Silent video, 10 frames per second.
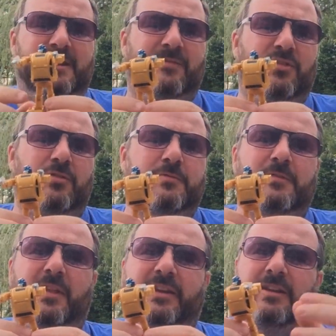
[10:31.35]
It even
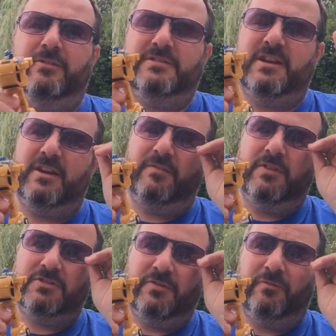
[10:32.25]
comes with like a little tiny
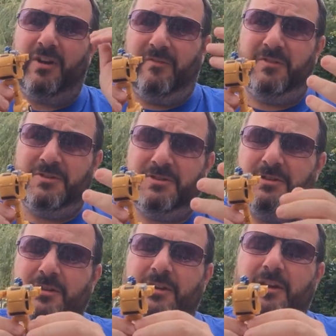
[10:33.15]
version of Ravage,
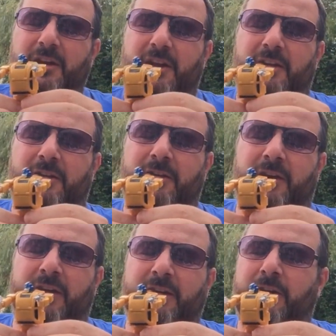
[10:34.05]

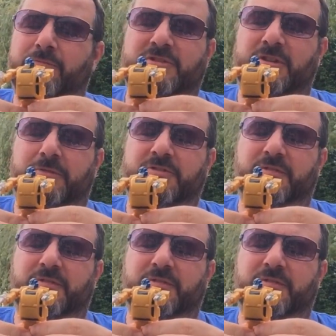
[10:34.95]
and loads of